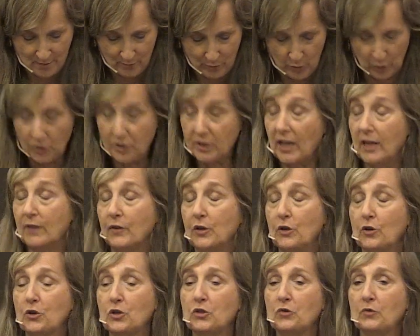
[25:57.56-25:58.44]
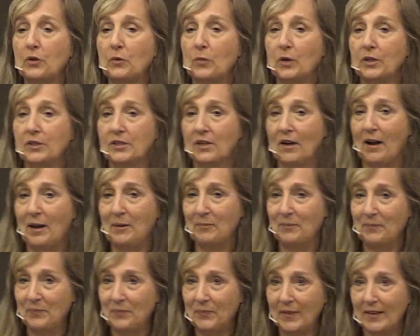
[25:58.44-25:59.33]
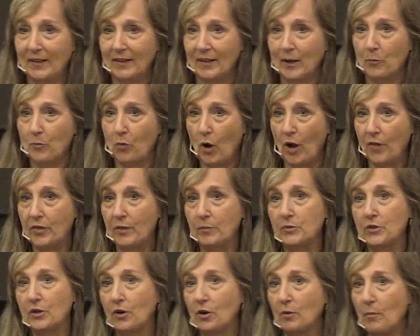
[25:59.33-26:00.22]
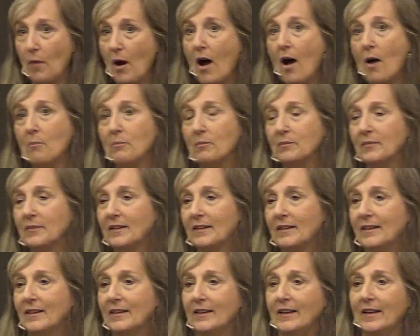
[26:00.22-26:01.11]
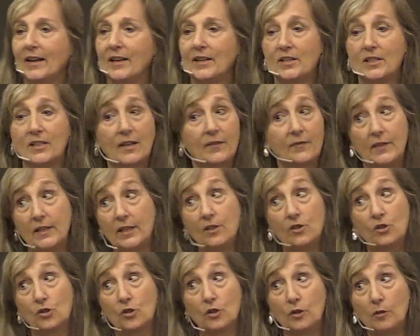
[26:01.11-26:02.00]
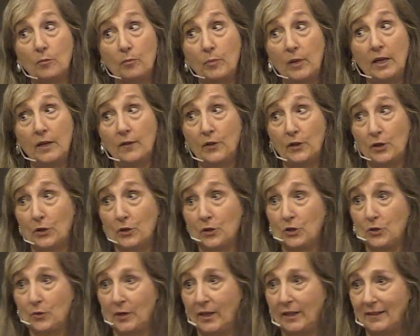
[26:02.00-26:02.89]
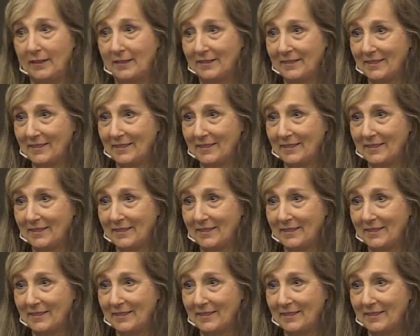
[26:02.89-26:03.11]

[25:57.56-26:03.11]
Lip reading: books out of a nursery one time and brought them to her mom and said, these shouldn't be in the nursery.